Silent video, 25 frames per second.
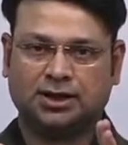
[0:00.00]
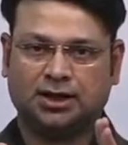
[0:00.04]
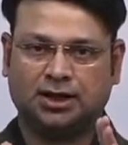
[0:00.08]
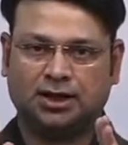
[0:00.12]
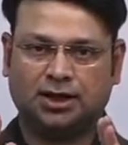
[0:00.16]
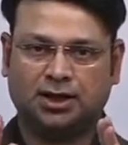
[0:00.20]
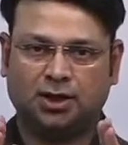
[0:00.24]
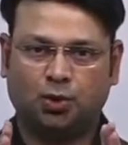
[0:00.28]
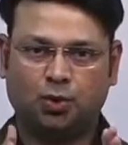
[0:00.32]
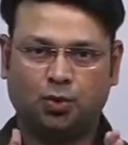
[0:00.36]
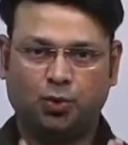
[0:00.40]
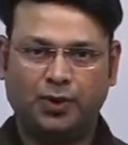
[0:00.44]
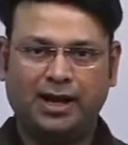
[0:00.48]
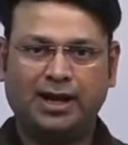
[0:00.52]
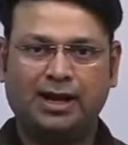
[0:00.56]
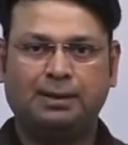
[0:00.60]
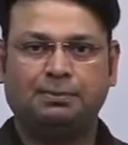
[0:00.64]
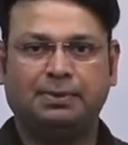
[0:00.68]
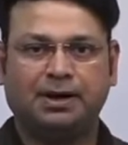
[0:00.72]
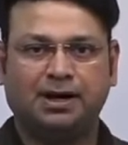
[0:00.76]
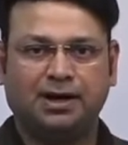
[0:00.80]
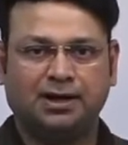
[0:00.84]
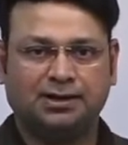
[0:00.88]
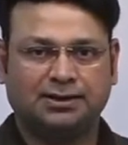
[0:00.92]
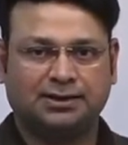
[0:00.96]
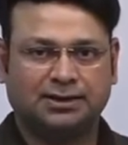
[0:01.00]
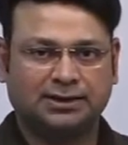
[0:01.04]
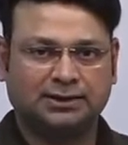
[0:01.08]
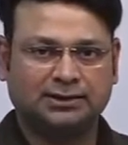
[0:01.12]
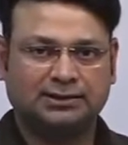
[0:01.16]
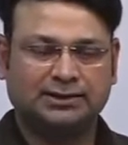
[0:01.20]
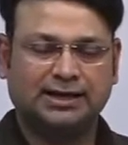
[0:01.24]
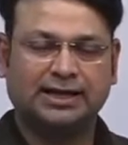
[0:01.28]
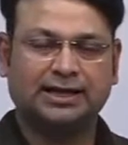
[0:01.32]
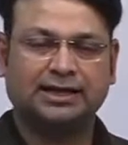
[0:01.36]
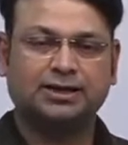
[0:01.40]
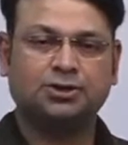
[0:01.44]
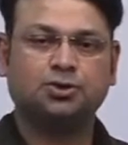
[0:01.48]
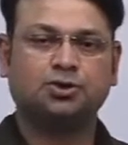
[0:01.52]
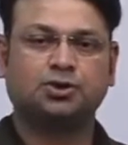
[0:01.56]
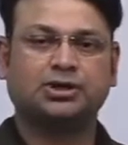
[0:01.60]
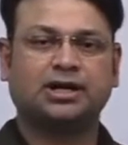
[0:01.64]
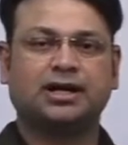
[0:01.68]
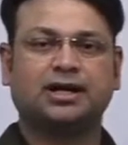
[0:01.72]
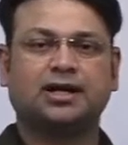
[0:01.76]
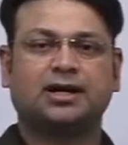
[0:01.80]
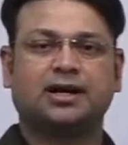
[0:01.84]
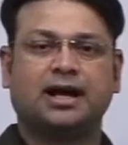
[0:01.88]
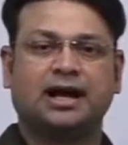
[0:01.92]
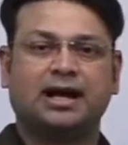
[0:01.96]
well built, then you
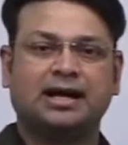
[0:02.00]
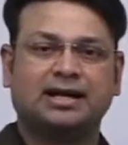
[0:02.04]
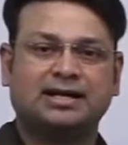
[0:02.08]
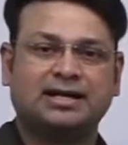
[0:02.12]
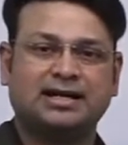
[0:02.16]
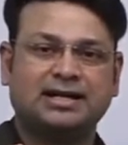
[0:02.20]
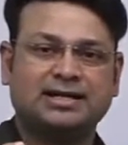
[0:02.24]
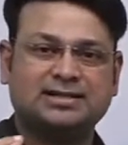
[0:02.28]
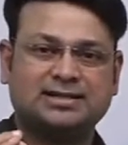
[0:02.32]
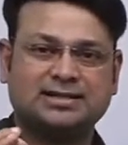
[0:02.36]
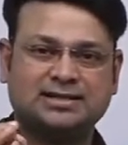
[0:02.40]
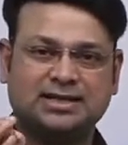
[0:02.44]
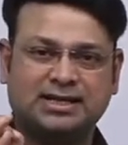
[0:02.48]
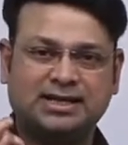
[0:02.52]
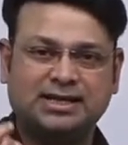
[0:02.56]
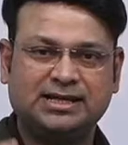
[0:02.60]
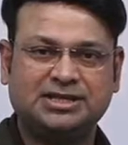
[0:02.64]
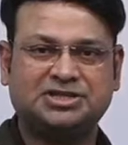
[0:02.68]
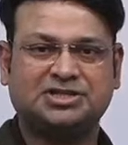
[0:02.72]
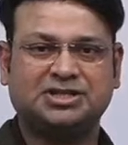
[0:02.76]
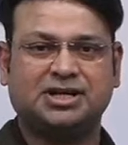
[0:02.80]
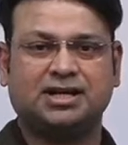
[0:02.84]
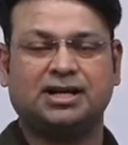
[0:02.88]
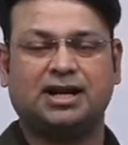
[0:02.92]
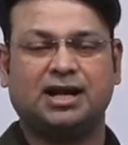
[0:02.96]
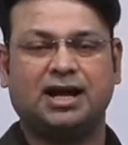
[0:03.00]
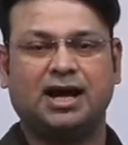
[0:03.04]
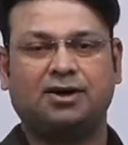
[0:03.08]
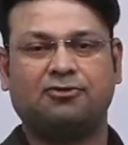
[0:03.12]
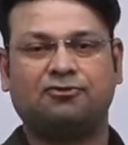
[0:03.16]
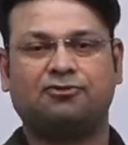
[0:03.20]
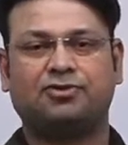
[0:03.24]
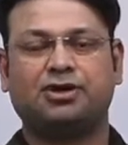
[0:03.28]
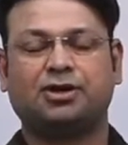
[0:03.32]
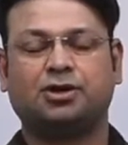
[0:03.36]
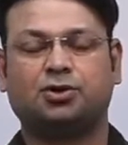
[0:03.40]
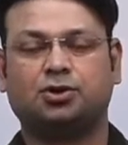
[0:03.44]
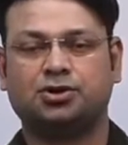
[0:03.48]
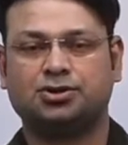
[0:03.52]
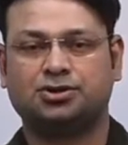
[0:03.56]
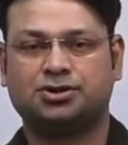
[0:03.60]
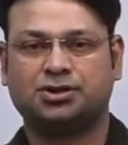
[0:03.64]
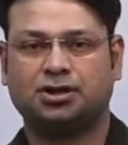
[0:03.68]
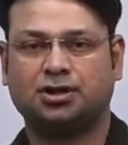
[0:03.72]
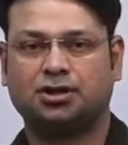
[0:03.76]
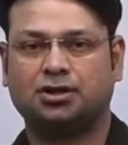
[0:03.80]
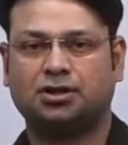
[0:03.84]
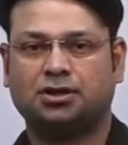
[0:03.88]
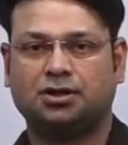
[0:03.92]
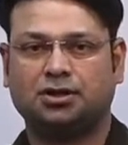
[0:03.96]
can address each and every
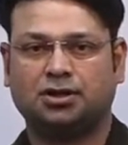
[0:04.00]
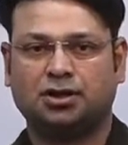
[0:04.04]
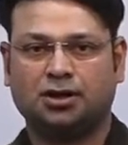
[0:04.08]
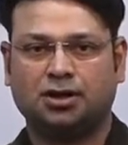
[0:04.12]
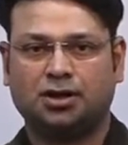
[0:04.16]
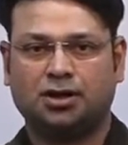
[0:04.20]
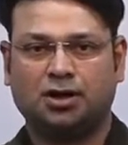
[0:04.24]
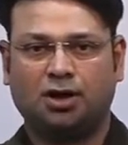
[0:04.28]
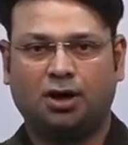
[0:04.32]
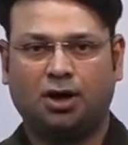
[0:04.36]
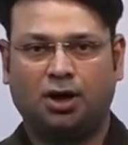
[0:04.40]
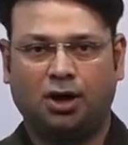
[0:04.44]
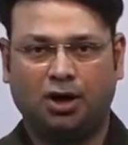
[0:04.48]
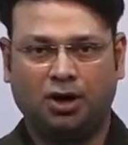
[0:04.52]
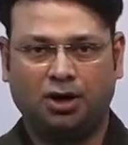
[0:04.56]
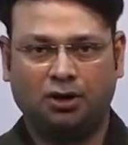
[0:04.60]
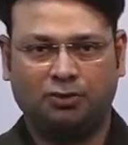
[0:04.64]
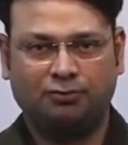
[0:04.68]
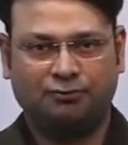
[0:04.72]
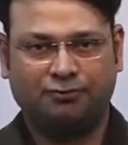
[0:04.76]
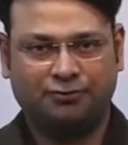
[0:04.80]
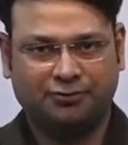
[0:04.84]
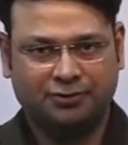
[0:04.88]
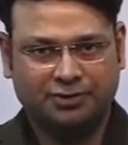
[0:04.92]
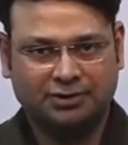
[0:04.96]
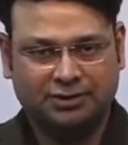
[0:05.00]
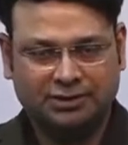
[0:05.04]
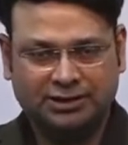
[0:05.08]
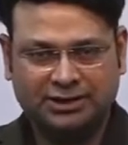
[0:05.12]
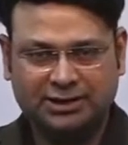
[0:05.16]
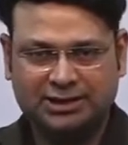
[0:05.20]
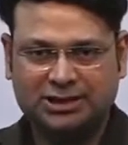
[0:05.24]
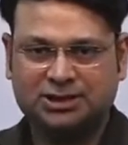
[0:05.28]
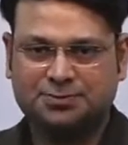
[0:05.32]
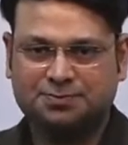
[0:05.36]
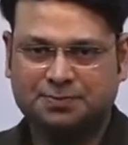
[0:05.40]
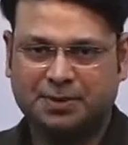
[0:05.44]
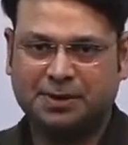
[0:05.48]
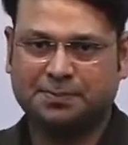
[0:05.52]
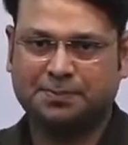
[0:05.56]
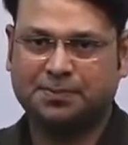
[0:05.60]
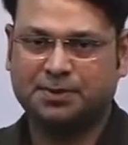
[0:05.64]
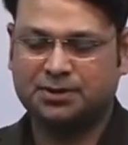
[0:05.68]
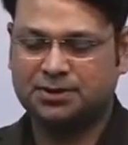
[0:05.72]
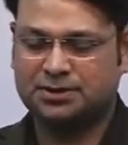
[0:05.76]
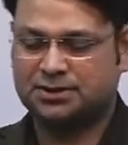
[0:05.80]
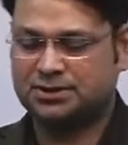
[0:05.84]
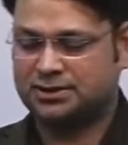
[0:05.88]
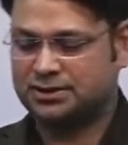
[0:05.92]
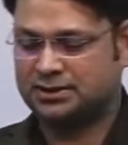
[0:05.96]
question of these
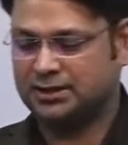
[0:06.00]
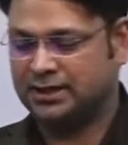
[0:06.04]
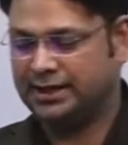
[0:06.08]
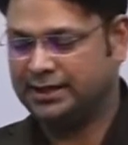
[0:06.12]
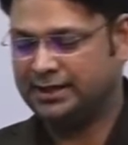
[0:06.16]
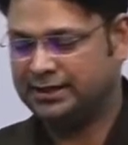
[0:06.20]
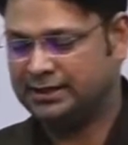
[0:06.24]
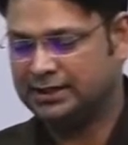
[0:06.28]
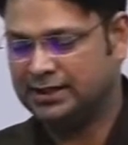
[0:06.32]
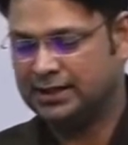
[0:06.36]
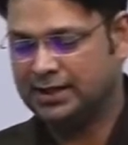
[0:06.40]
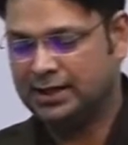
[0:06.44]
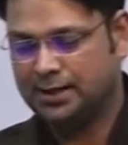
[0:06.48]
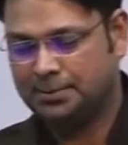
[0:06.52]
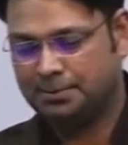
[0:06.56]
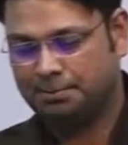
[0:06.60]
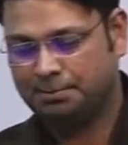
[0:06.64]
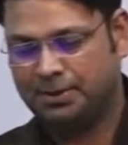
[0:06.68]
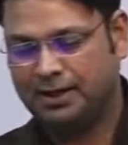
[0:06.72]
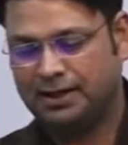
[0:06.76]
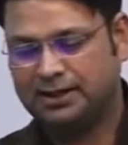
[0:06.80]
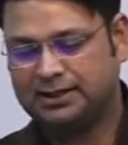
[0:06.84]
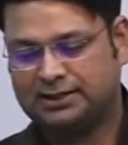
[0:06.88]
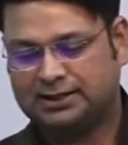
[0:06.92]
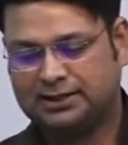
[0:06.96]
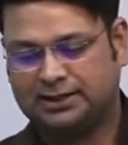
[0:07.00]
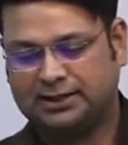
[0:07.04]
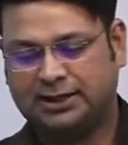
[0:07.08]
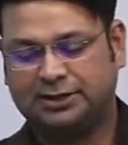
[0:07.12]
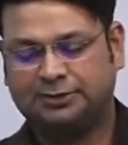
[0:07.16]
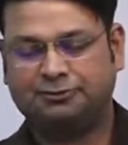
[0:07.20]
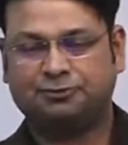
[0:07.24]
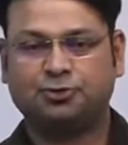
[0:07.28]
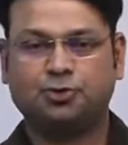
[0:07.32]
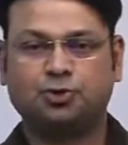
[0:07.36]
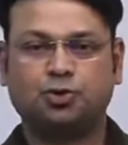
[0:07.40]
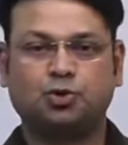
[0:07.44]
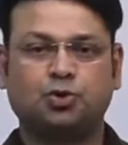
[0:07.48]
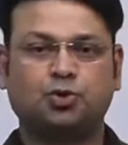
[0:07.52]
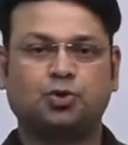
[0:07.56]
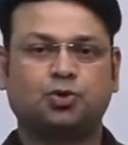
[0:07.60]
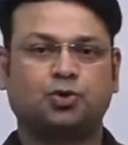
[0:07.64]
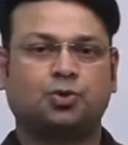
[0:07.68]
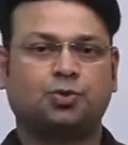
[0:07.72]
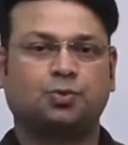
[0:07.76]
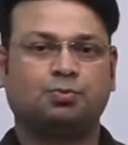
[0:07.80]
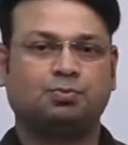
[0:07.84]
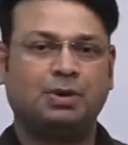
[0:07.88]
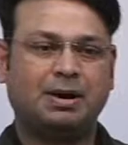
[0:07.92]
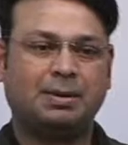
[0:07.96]
papers, right. But if
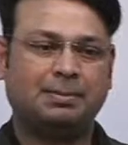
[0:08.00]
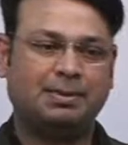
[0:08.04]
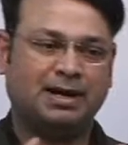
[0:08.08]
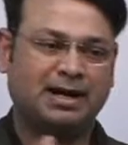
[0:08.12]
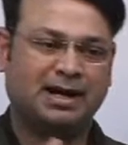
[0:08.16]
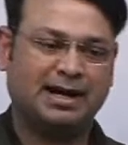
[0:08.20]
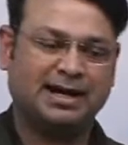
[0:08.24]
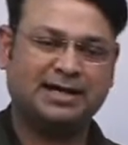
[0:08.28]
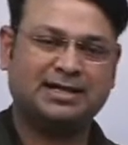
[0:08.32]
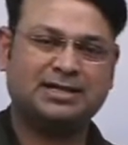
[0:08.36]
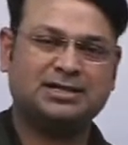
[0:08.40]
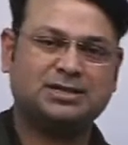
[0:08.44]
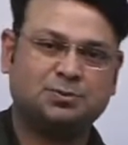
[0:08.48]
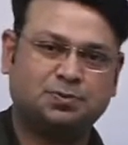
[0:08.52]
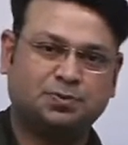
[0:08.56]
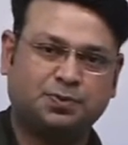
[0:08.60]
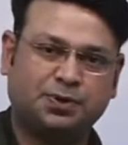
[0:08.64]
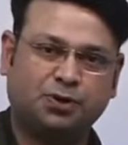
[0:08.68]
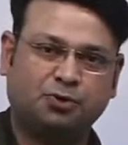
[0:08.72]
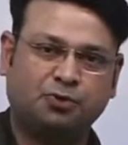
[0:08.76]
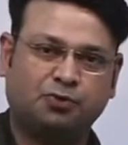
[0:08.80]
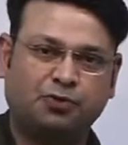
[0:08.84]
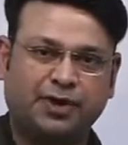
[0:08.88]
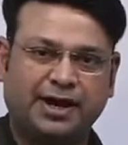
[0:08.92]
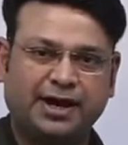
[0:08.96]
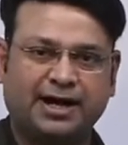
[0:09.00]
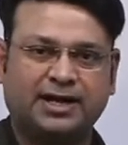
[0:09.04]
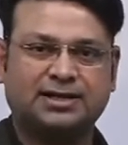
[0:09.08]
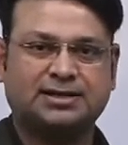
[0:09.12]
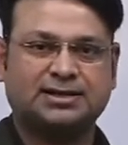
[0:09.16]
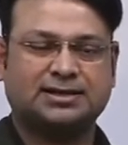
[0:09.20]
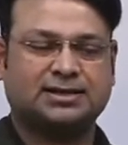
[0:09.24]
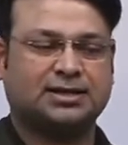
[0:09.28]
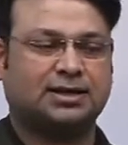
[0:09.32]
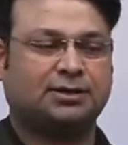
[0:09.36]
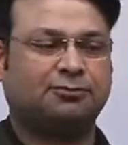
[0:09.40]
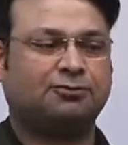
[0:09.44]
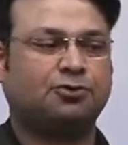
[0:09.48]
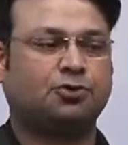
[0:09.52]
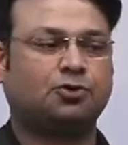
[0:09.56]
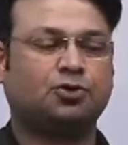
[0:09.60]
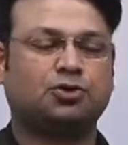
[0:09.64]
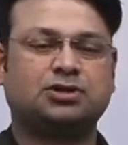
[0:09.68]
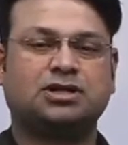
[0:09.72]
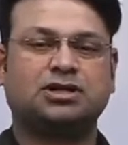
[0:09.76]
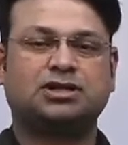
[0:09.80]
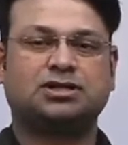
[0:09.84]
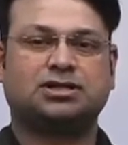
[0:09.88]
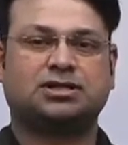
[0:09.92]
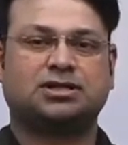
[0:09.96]
you memorize few facts, if you
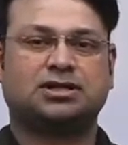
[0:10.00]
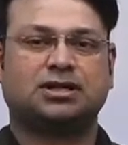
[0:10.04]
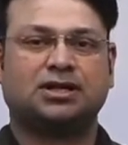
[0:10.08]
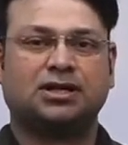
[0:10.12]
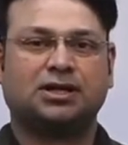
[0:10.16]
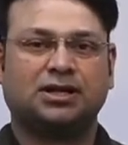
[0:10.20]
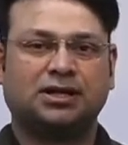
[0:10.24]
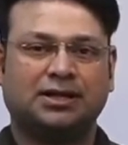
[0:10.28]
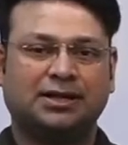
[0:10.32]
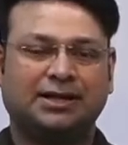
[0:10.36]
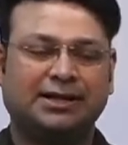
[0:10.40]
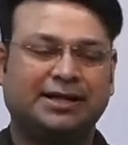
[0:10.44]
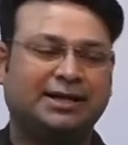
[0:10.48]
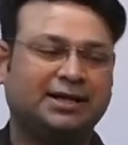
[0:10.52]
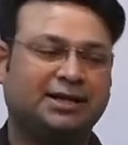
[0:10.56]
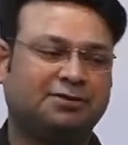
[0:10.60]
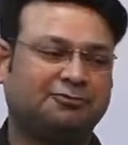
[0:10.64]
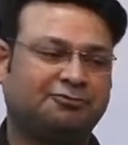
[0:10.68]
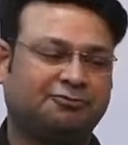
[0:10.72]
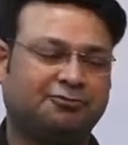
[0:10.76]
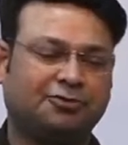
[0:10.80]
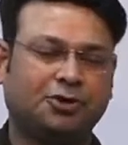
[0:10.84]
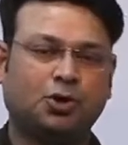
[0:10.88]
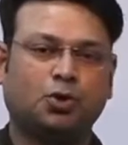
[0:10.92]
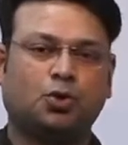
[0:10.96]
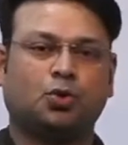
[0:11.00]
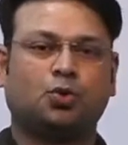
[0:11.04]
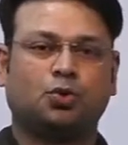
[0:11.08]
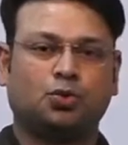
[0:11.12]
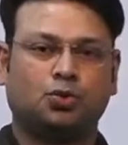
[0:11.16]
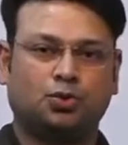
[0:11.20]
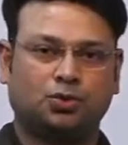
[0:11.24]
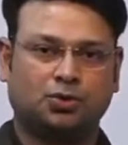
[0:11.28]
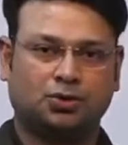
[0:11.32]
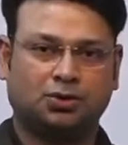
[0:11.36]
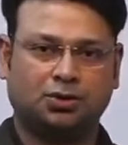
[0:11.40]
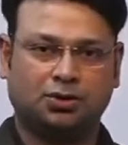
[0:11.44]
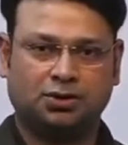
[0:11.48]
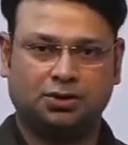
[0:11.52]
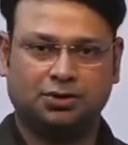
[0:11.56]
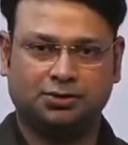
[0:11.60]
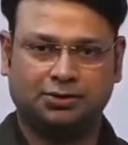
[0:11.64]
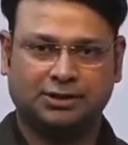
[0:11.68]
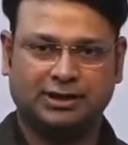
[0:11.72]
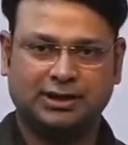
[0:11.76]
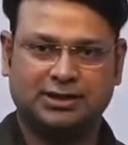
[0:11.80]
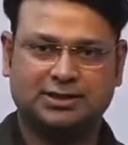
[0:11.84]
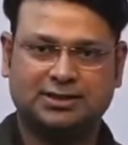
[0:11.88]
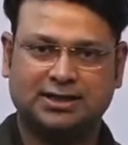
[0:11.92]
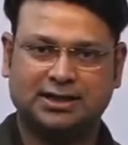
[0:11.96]
just read few, or
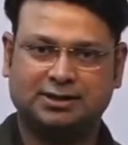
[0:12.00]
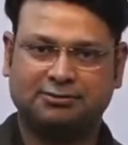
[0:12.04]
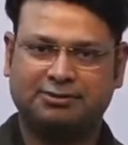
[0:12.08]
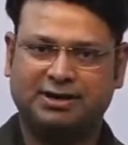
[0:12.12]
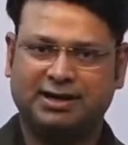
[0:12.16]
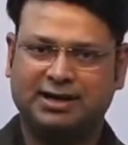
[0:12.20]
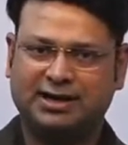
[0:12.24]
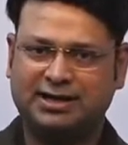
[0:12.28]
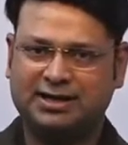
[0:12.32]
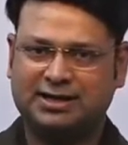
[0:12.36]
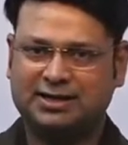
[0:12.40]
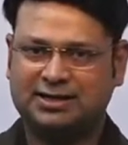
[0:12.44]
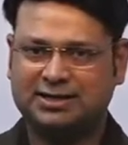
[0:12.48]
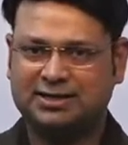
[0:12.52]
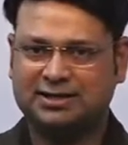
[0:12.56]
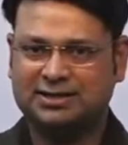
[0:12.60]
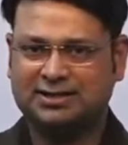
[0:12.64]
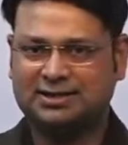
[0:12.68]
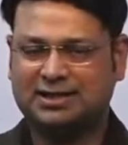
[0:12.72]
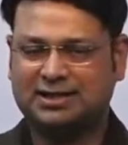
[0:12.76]
you can say very